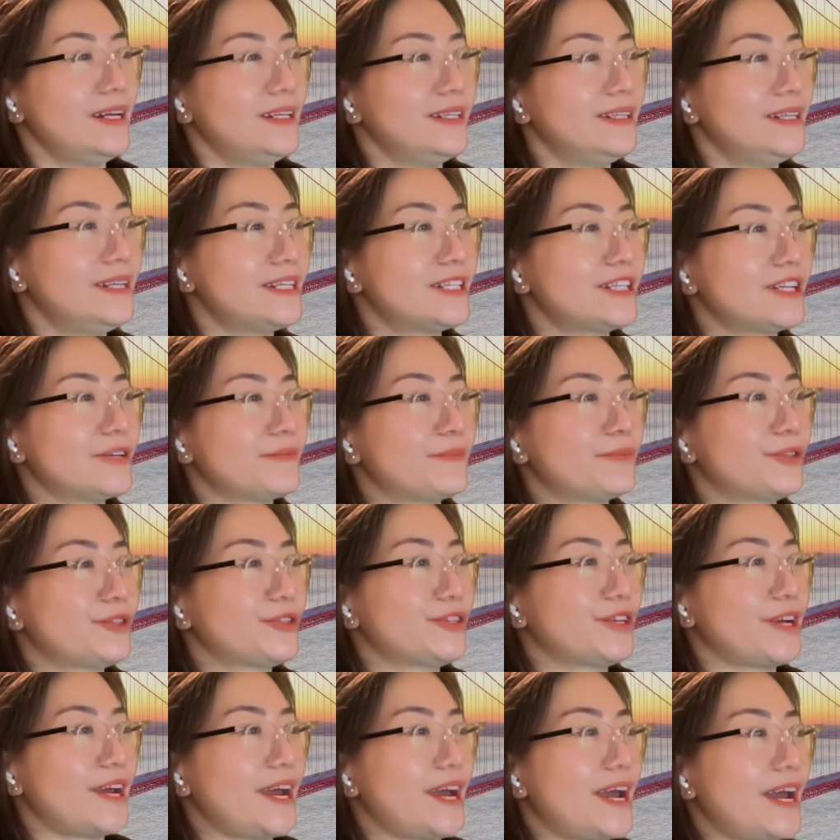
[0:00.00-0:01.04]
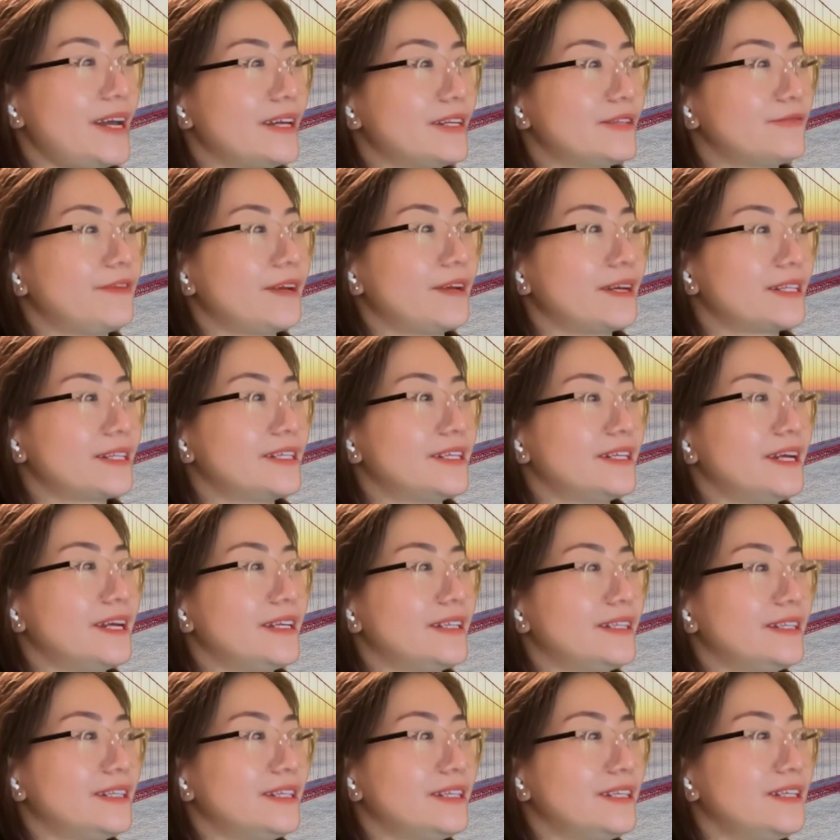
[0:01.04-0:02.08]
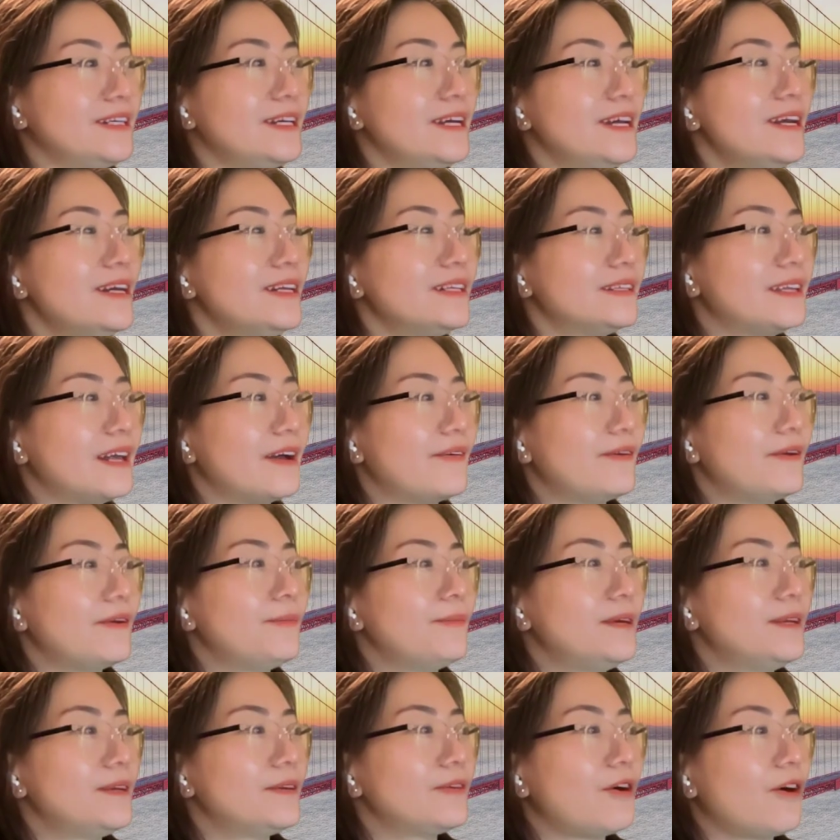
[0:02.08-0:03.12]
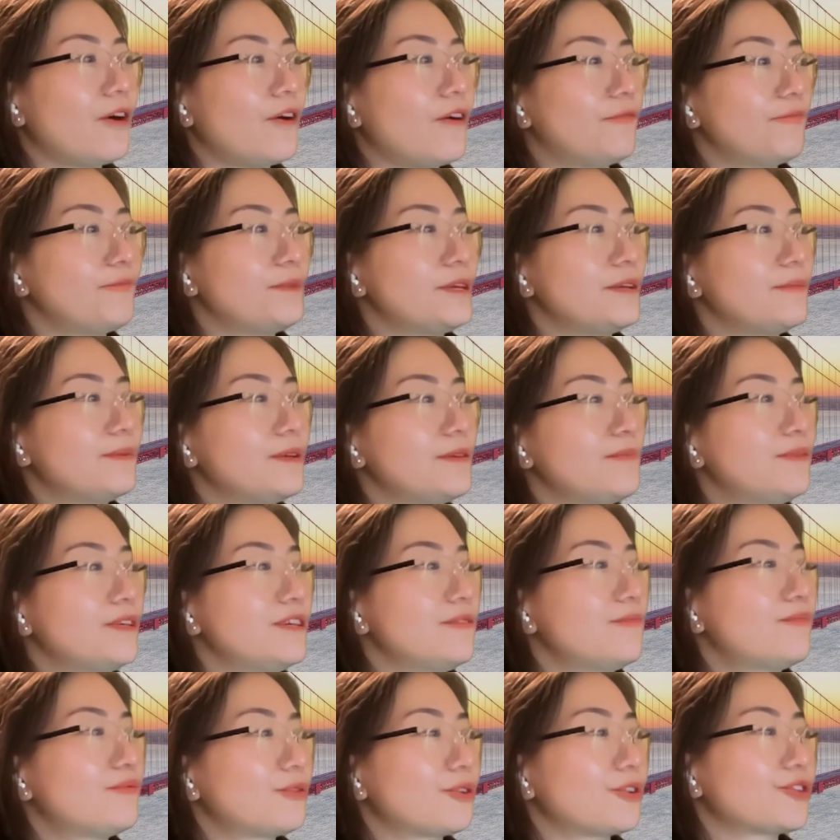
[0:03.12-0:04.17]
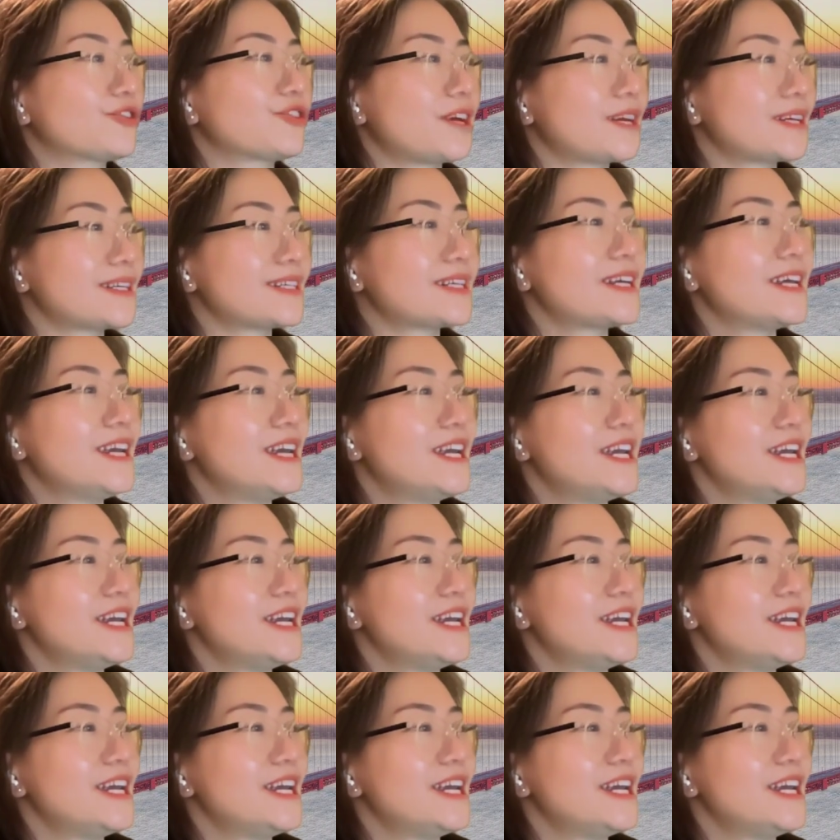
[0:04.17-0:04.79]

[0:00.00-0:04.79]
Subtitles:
This approach has facilitated development of PPP projects,